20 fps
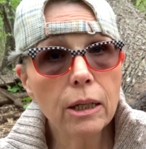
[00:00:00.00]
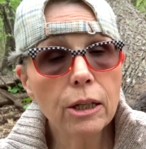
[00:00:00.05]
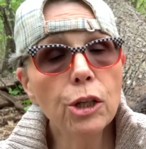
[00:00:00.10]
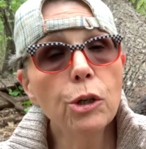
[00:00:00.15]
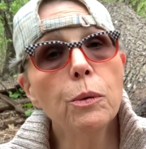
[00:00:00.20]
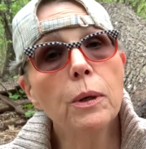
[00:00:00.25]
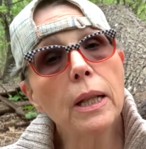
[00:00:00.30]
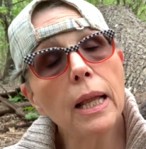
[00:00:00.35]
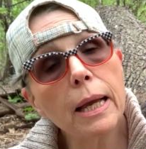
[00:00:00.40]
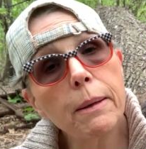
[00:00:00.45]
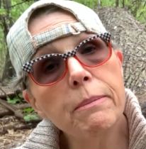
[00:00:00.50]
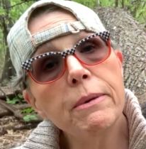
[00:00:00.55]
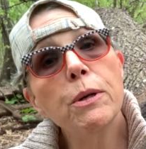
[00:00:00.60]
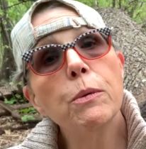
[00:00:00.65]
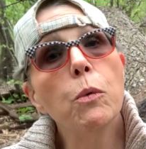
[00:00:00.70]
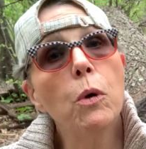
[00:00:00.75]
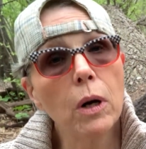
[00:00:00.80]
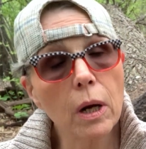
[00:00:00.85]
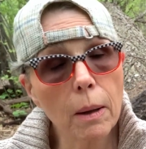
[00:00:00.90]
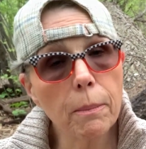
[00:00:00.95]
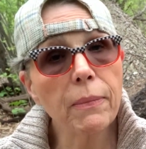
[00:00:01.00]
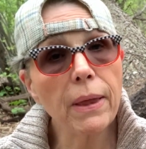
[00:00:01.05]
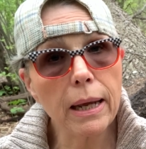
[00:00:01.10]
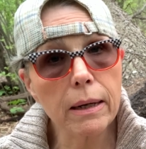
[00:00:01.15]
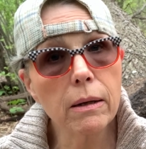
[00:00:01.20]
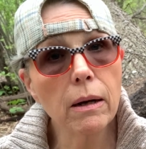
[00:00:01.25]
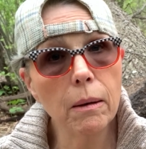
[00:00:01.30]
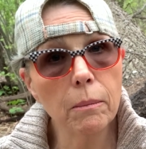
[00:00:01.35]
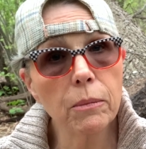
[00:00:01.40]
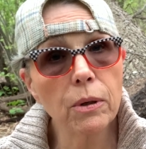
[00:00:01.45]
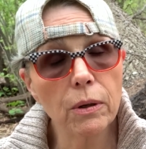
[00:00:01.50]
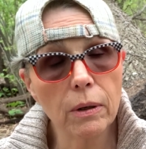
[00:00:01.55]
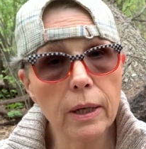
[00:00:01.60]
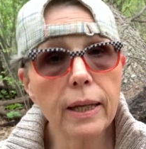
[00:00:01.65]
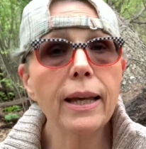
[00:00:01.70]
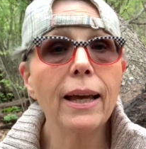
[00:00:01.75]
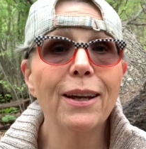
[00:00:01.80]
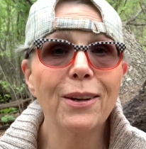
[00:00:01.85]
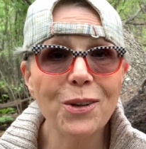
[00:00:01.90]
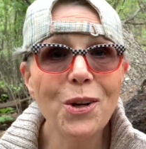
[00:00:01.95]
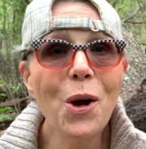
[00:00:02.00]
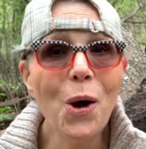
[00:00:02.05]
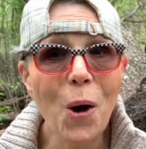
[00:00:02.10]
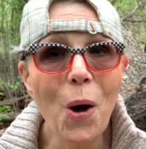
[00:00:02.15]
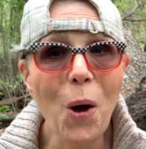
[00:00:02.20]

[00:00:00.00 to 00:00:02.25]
you would like me to work up that number again.